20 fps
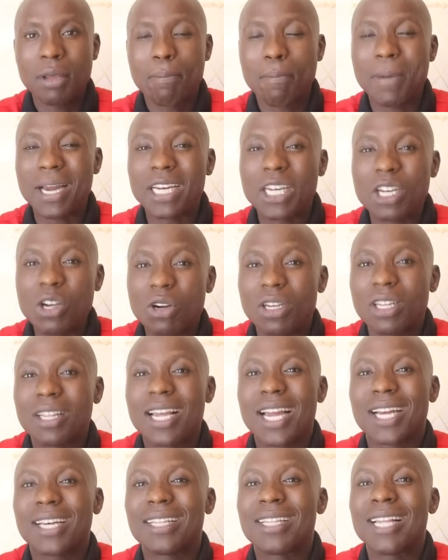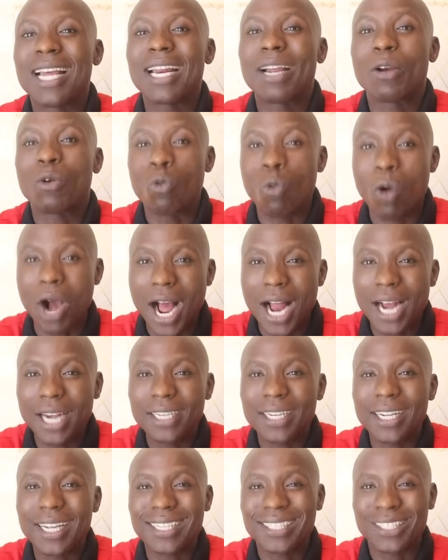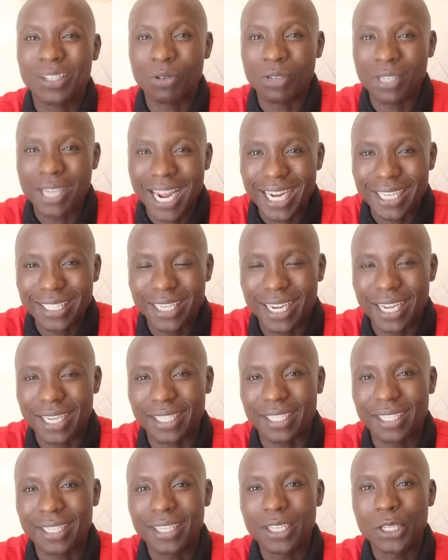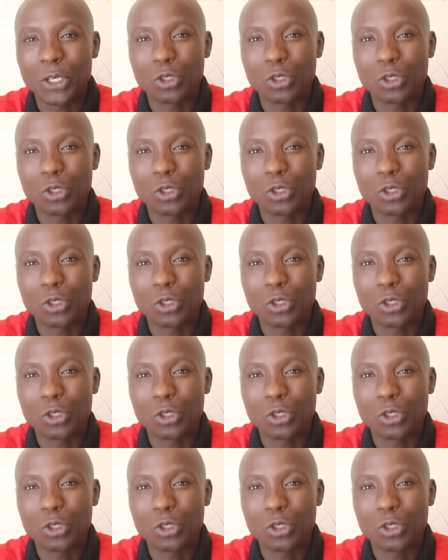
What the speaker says: but not that the world is united